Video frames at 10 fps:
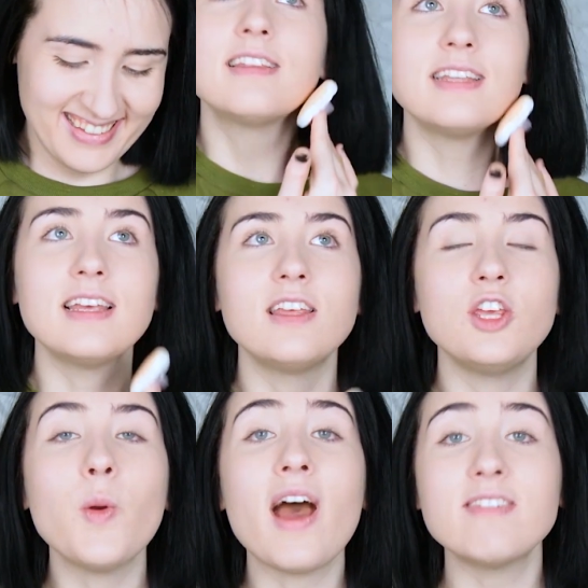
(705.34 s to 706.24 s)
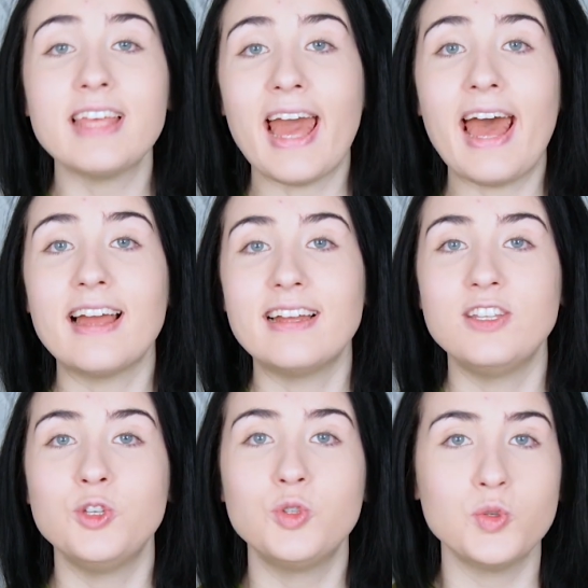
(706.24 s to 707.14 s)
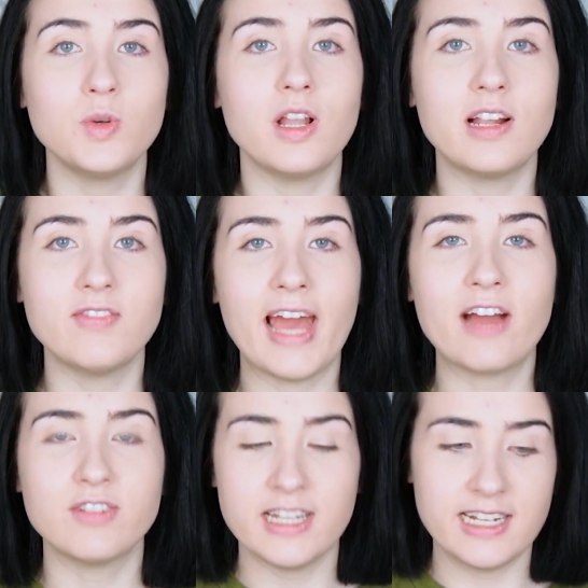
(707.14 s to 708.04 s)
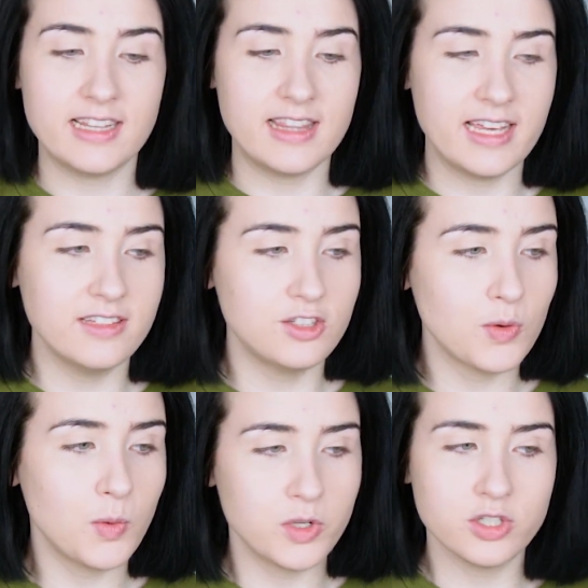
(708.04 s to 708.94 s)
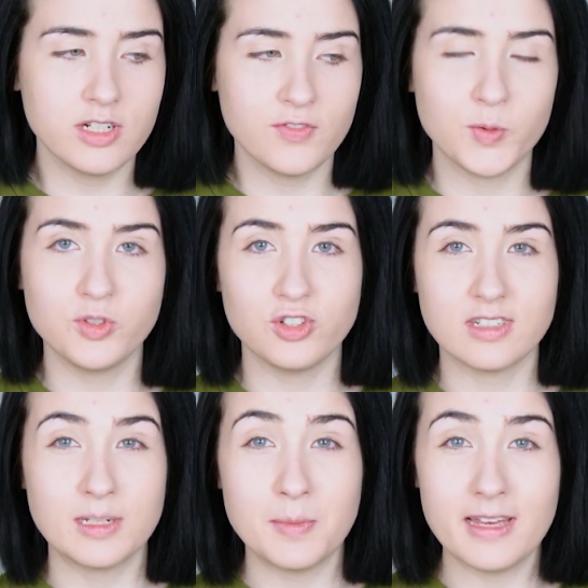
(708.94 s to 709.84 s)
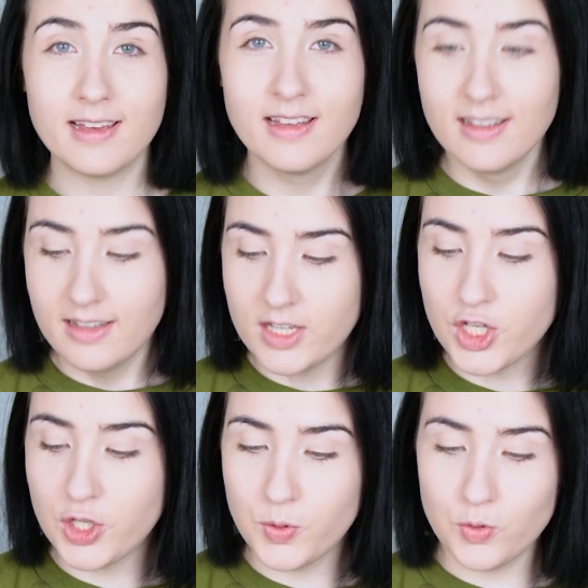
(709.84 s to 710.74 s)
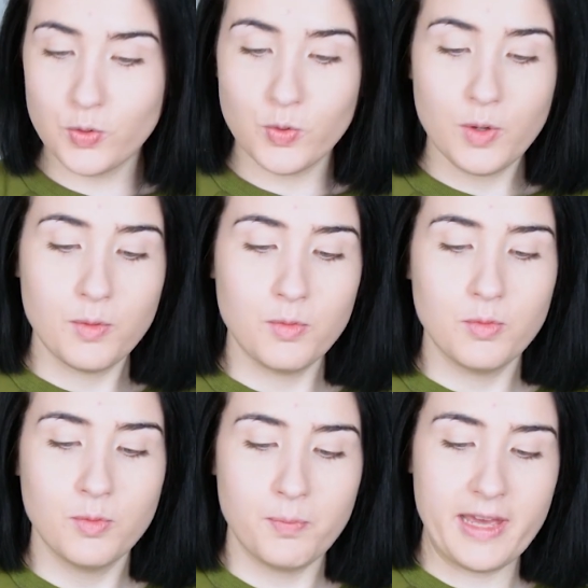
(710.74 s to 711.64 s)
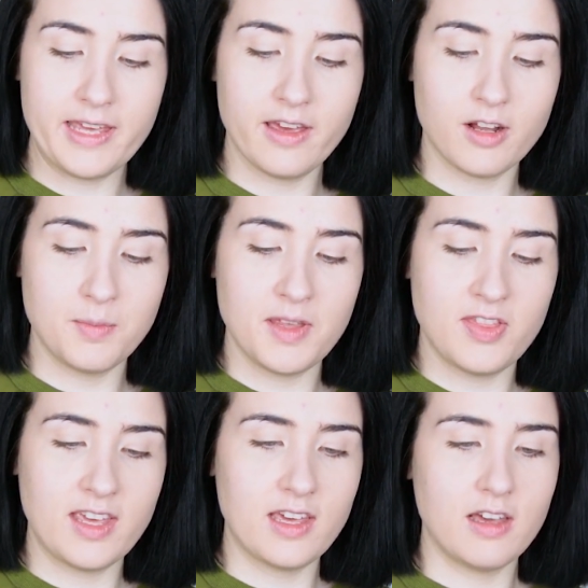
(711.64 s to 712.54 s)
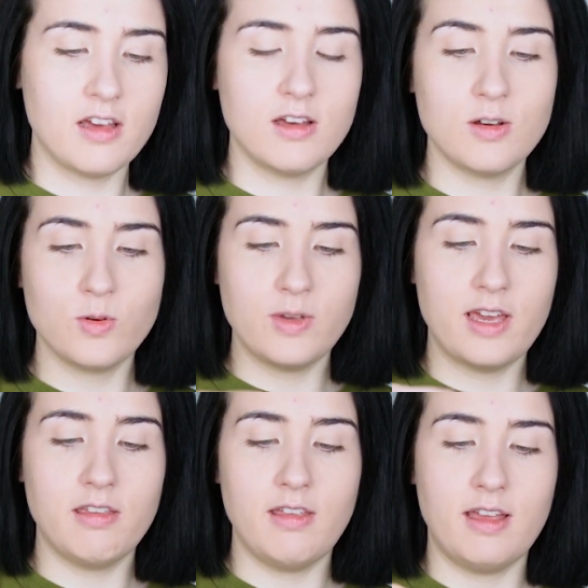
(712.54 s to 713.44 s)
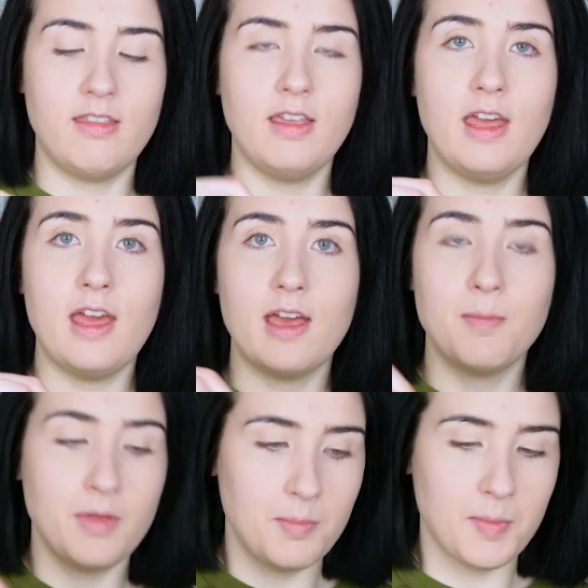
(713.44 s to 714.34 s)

See, you have a cat and you do a lot of cat-related things, so I wondered if it was just going to be you thinking on me thinking, oh, Casey has a cat.